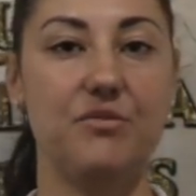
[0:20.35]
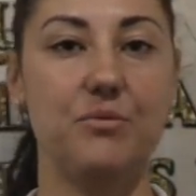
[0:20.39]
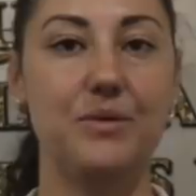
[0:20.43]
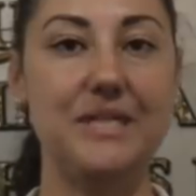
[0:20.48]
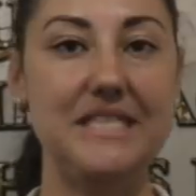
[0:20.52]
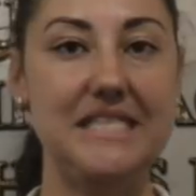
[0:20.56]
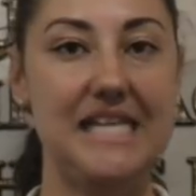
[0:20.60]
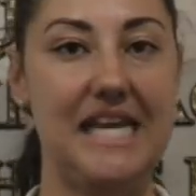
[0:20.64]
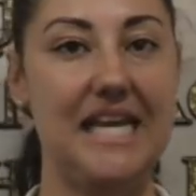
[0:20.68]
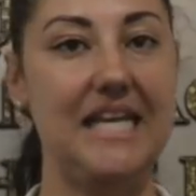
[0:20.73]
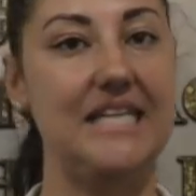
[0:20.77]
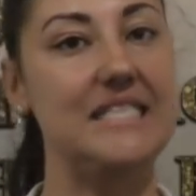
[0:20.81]
we
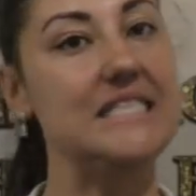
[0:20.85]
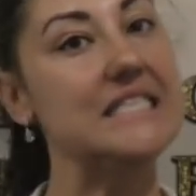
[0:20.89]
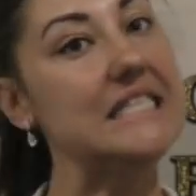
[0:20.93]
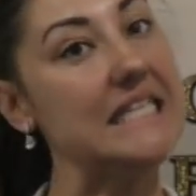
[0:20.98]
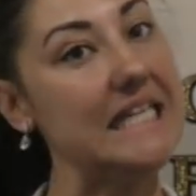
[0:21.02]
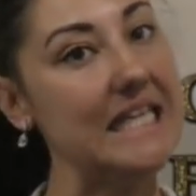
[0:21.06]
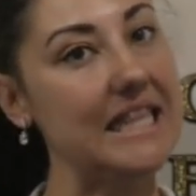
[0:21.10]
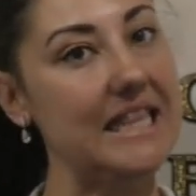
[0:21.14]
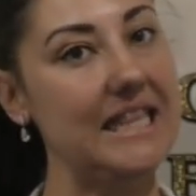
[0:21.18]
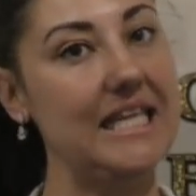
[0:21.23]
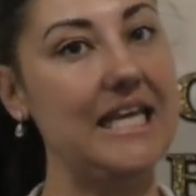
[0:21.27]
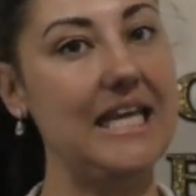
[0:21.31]
tend
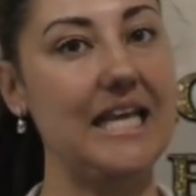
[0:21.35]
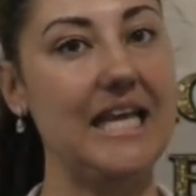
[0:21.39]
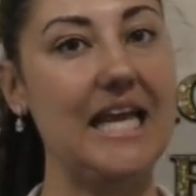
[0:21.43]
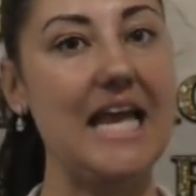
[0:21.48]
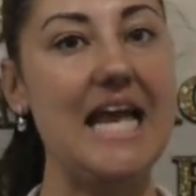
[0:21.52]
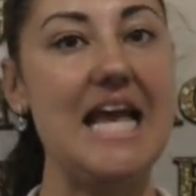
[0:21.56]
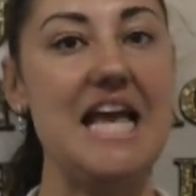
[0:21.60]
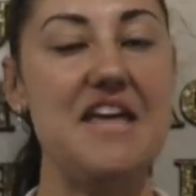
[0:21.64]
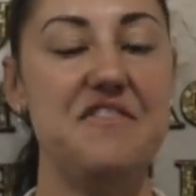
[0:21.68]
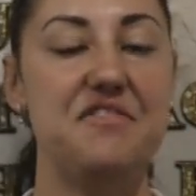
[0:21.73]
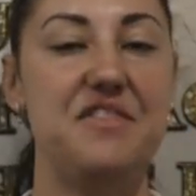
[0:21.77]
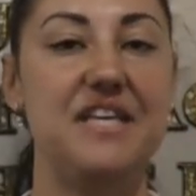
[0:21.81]
to think
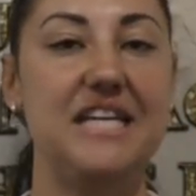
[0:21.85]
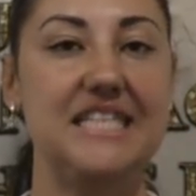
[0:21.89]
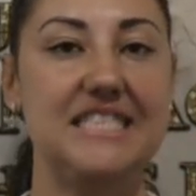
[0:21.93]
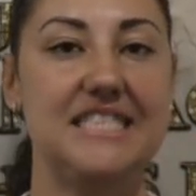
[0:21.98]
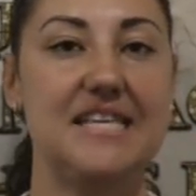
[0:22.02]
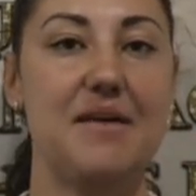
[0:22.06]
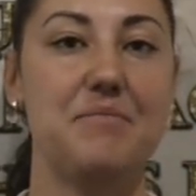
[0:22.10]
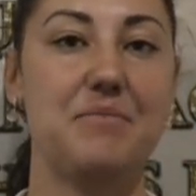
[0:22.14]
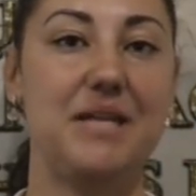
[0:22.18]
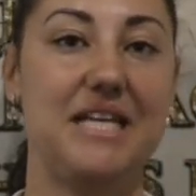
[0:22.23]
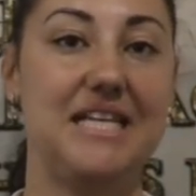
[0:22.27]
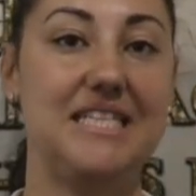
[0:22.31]
that
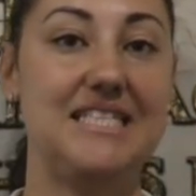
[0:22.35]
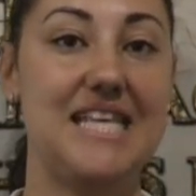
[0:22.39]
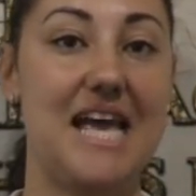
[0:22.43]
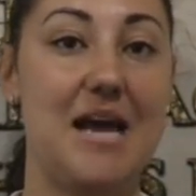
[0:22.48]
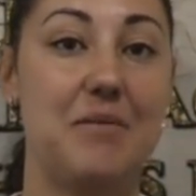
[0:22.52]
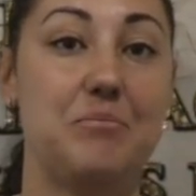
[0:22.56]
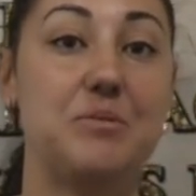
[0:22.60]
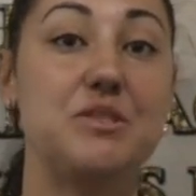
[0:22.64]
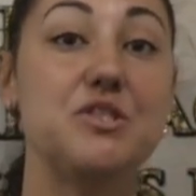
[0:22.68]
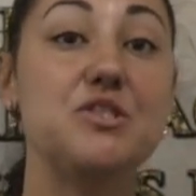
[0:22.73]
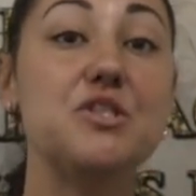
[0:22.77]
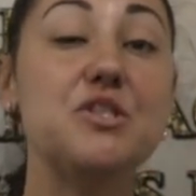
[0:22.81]
something has
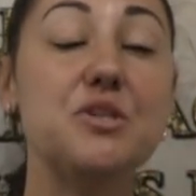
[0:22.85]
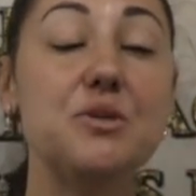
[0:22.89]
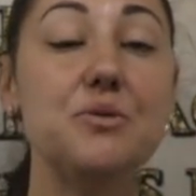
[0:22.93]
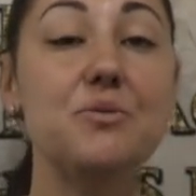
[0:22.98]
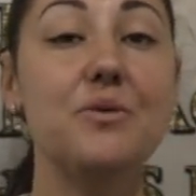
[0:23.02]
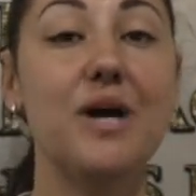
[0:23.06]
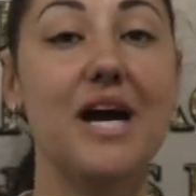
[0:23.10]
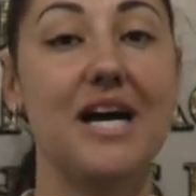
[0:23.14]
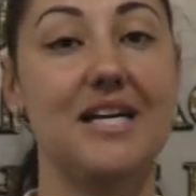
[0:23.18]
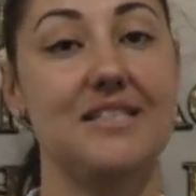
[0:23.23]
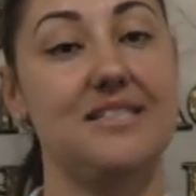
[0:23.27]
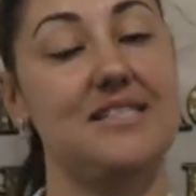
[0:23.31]
happened to
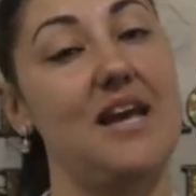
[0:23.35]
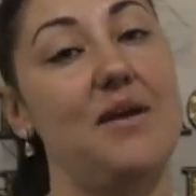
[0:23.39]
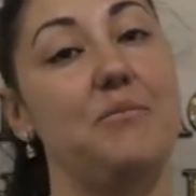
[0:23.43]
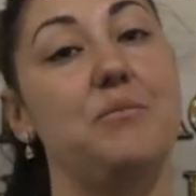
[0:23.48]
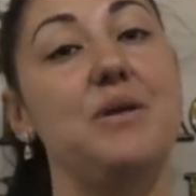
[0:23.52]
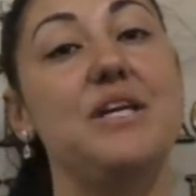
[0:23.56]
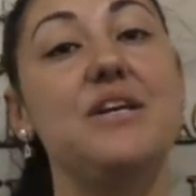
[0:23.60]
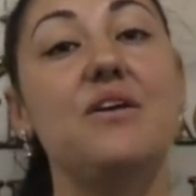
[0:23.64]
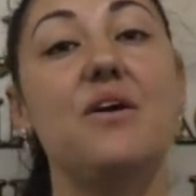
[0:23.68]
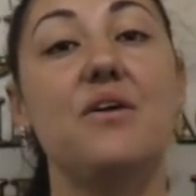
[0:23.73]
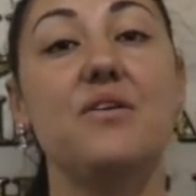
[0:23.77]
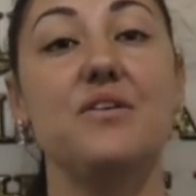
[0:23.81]
us and
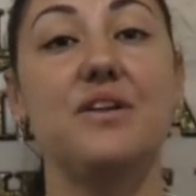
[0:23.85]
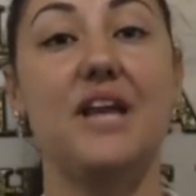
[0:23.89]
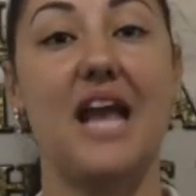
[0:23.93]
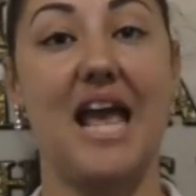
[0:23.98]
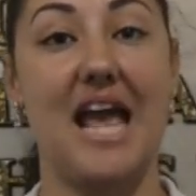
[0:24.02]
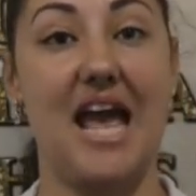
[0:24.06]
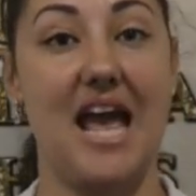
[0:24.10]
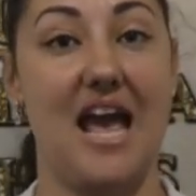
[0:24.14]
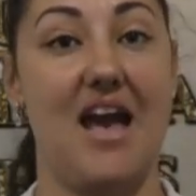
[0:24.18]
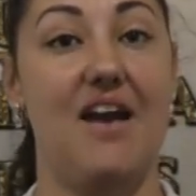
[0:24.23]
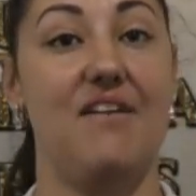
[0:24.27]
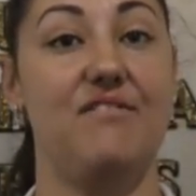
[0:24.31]
we don't
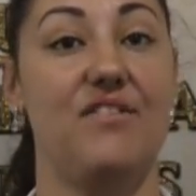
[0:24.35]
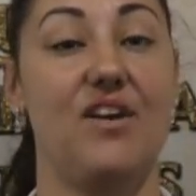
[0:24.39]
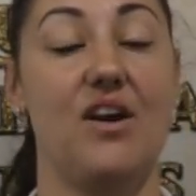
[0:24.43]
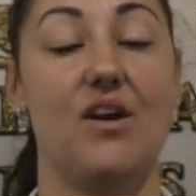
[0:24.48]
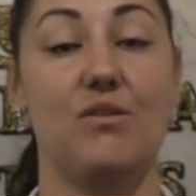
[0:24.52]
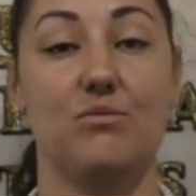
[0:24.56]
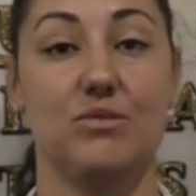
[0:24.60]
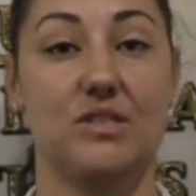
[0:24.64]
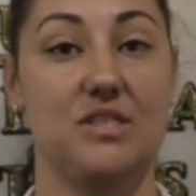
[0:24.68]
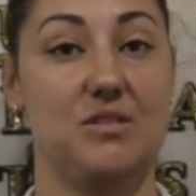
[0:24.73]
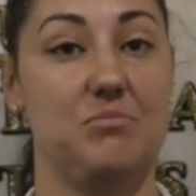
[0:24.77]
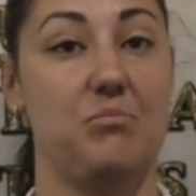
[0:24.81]
have a
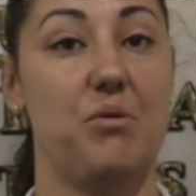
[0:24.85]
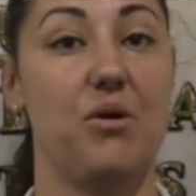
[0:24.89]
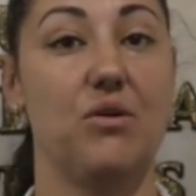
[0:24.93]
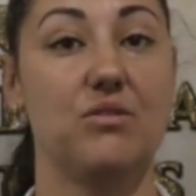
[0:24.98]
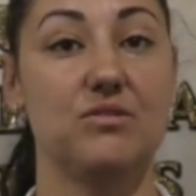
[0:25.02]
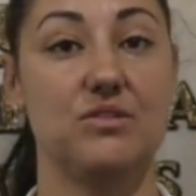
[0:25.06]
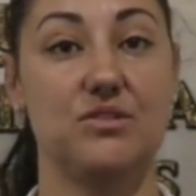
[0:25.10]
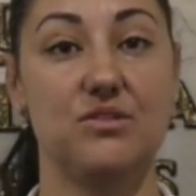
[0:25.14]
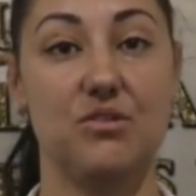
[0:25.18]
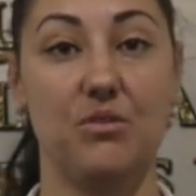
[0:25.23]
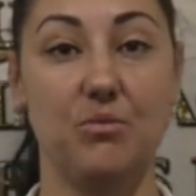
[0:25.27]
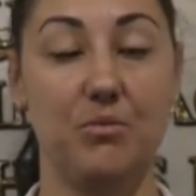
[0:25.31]

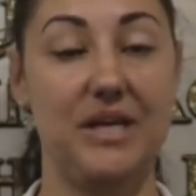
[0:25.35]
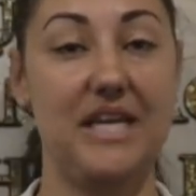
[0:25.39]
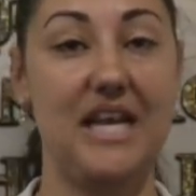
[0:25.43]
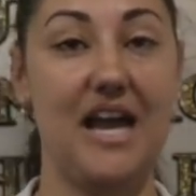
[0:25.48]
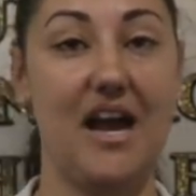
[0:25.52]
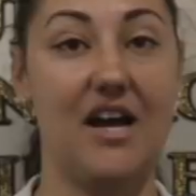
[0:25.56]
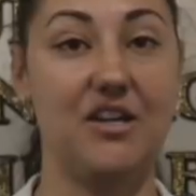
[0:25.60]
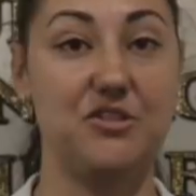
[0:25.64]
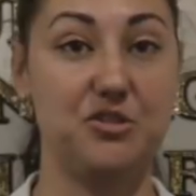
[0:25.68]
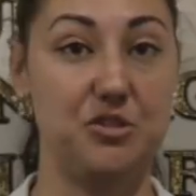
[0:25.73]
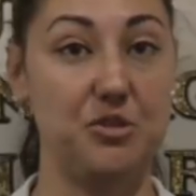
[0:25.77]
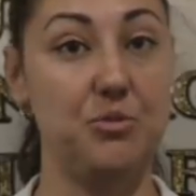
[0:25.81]
response or we
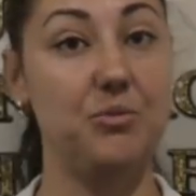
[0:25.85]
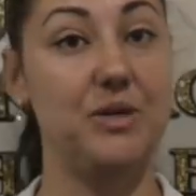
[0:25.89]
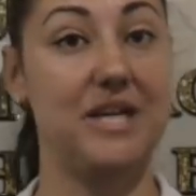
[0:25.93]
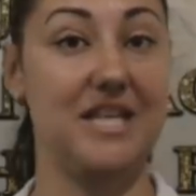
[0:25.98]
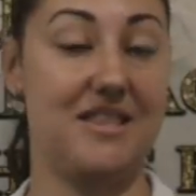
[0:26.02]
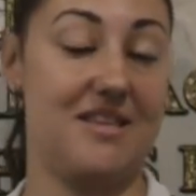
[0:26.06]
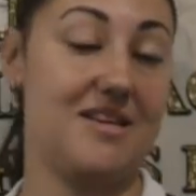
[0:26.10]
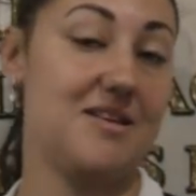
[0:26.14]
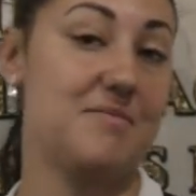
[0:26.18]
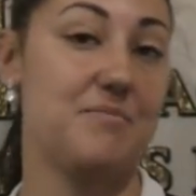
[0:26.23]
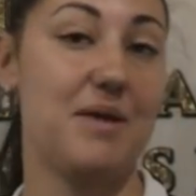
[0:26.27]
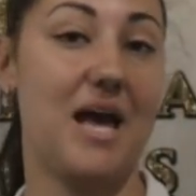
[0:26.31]
can't do
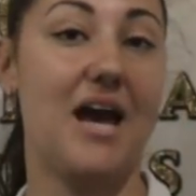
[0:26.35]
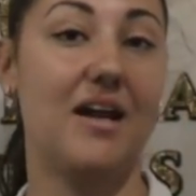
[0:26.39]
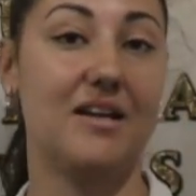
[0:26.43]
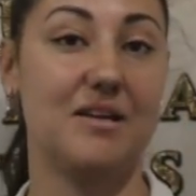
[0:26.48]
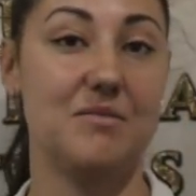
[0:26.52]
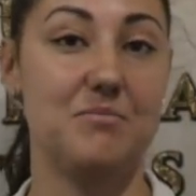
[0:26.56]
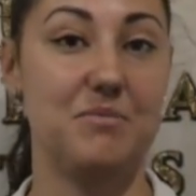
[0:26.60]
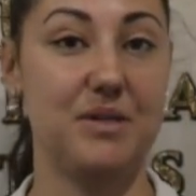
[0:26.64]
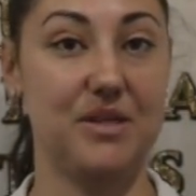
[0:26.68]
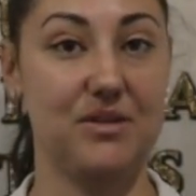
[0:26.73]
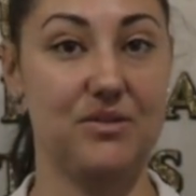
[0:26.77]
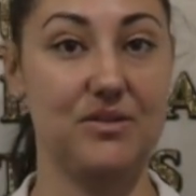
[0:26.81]
anything about
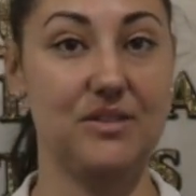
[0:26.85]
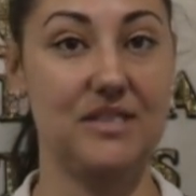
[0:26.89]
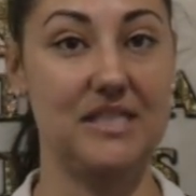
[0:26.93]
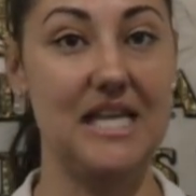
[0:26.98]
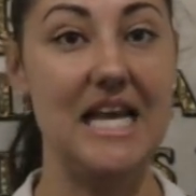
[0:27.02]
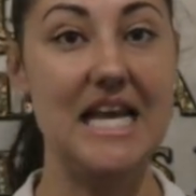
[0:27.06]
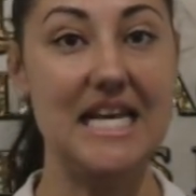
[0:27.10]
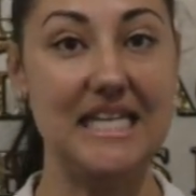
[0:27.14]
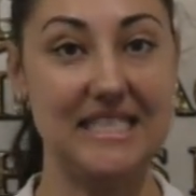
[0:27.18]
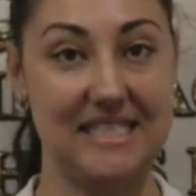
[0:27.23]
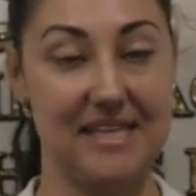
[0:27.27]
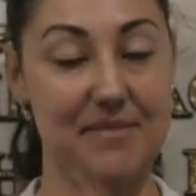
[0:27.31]
it because
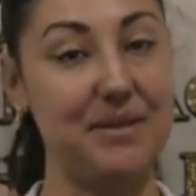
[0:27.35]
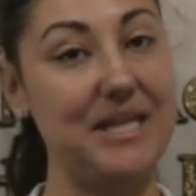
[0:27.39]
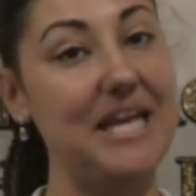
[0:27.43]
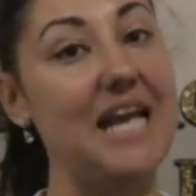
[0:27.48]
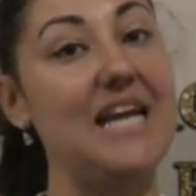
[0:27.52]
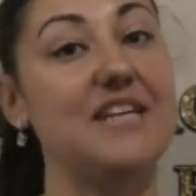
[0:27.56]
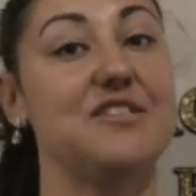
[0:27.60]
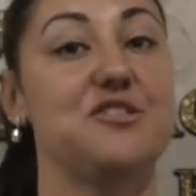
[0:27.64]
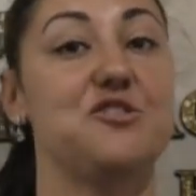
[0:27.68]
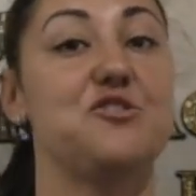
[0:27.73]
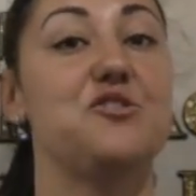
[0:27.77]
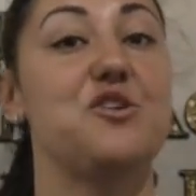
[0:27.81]
something
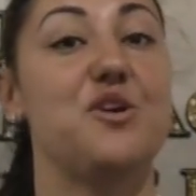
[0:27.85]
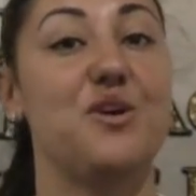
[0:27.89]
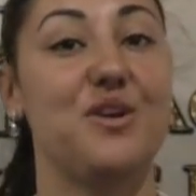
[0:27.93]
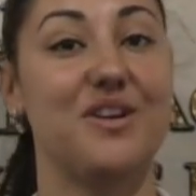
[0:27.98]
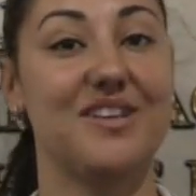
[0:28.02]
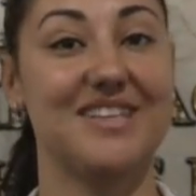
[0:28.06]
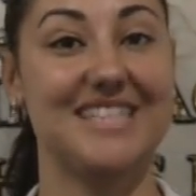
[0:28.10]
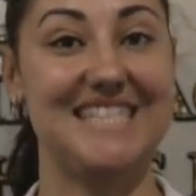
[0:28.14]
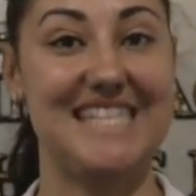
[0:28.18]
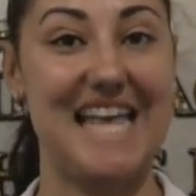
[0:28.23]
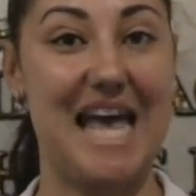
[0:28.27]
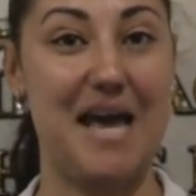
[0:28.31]

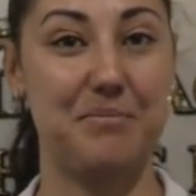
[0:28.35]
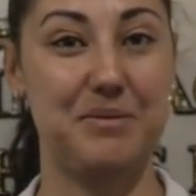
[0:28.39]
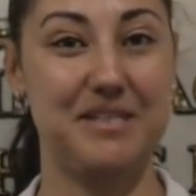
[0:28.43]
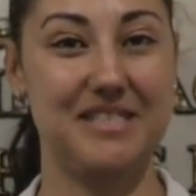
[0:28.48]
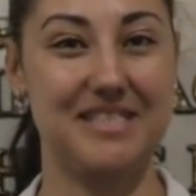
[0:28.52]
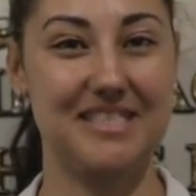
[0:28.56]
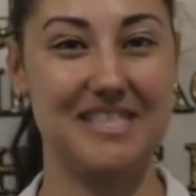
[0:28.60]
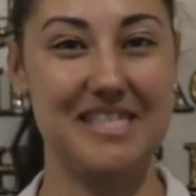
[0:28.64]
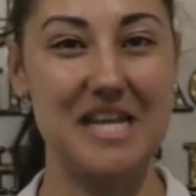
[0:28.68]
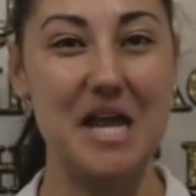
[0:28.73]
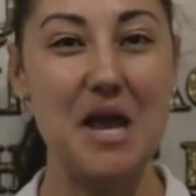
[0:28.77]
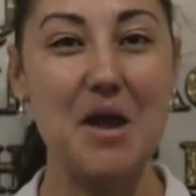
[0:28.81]
external has happened.